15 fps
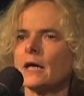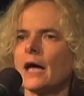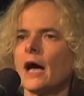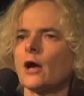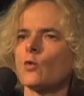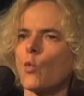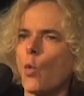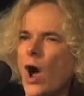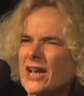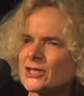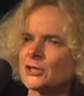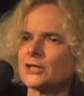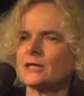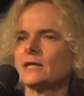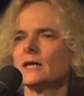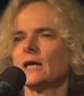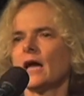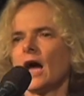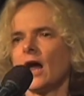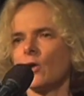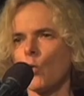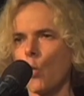and washing
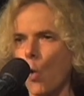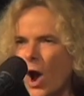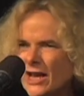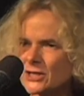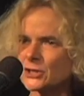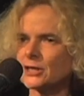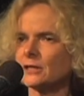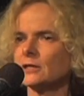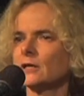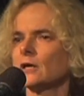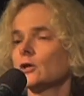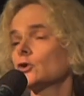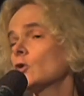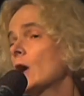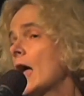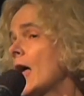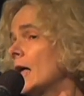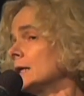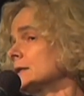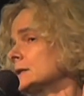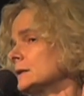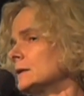and washing your
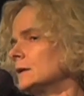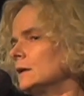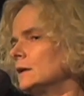hands,